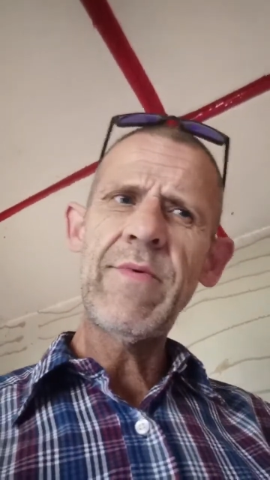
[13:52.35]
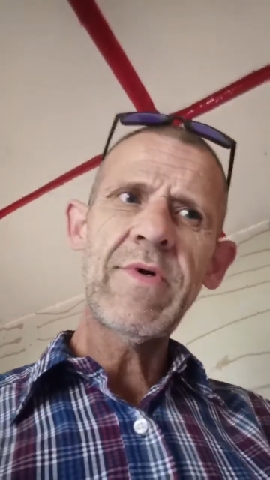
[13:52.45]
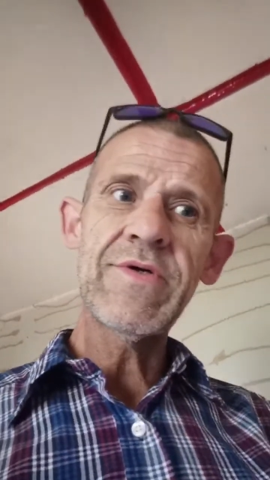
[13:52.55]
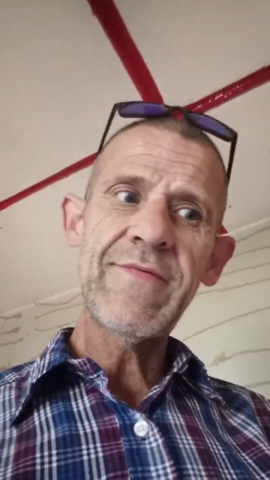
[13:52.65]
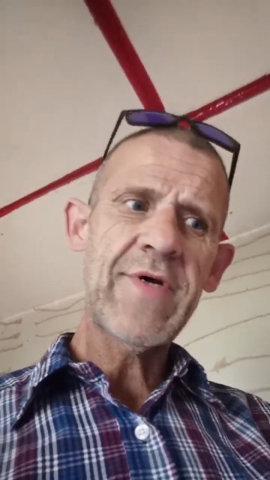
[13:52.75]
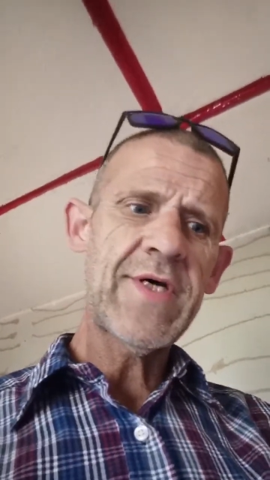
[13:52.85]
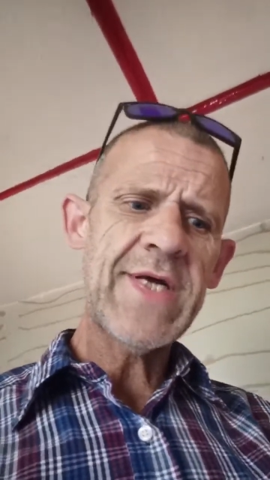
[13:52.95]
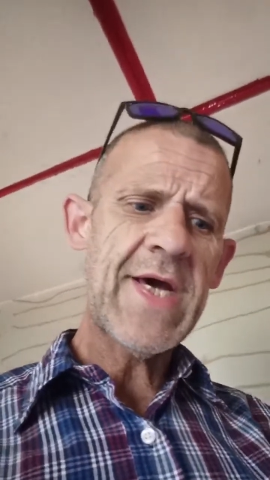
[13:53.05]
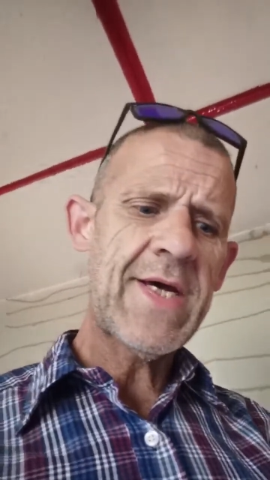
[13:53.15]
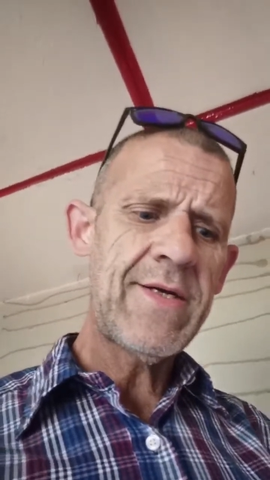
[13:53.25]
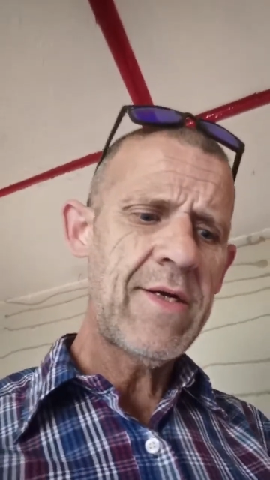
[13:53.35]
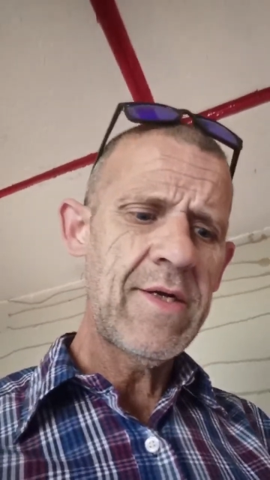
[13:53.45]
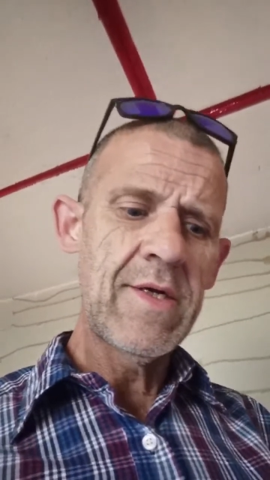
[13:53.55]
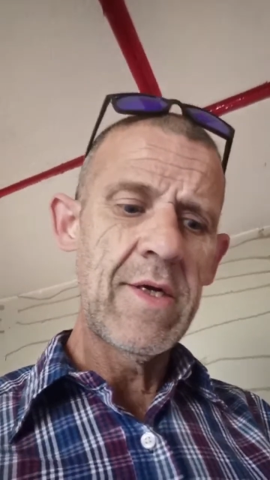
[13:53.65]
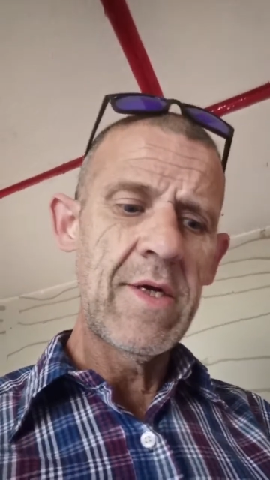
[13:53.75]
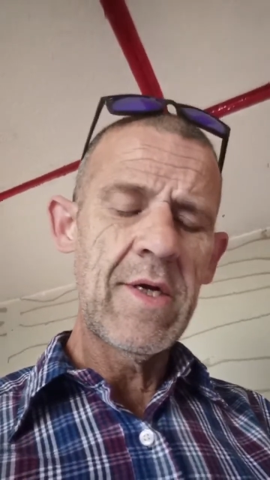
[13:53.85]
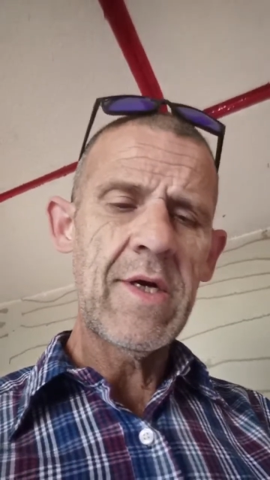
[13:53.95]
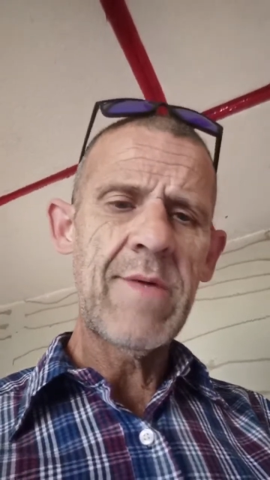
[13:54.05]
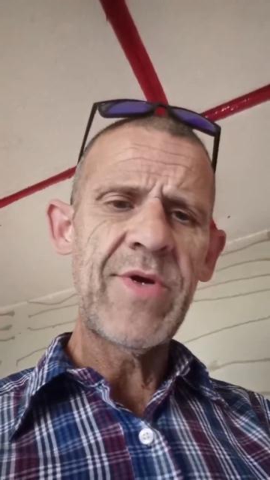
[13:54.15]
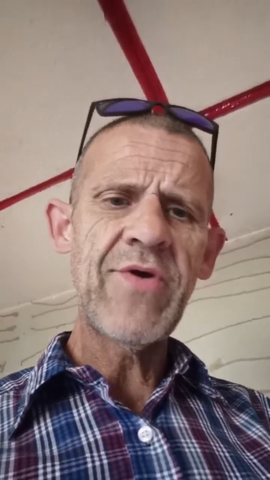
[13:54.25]
because of her dad,
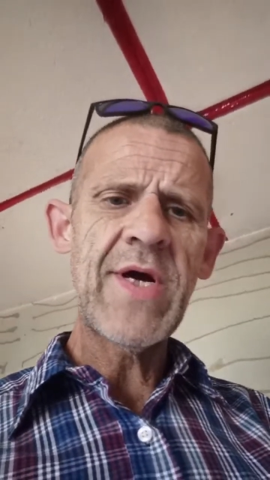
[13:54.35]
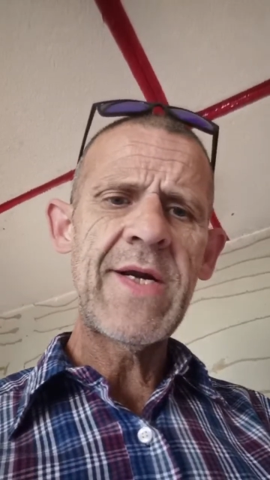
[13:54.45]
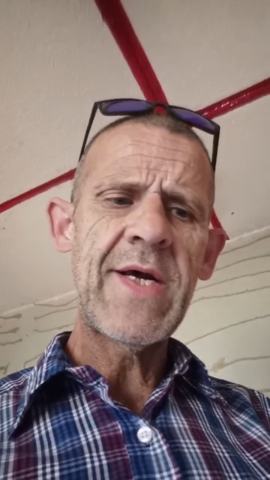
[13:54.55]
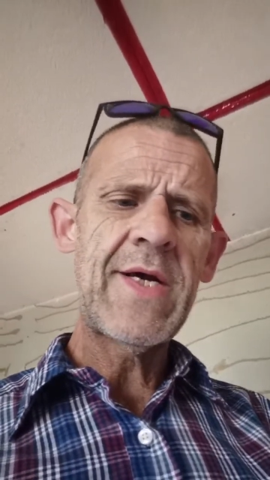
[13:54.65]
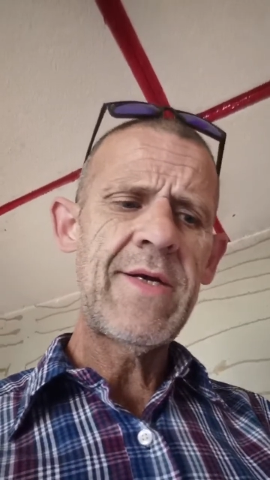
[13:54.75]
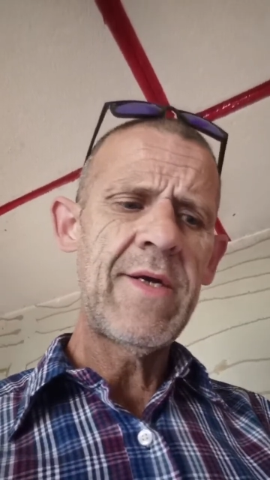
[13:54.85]
my granddad.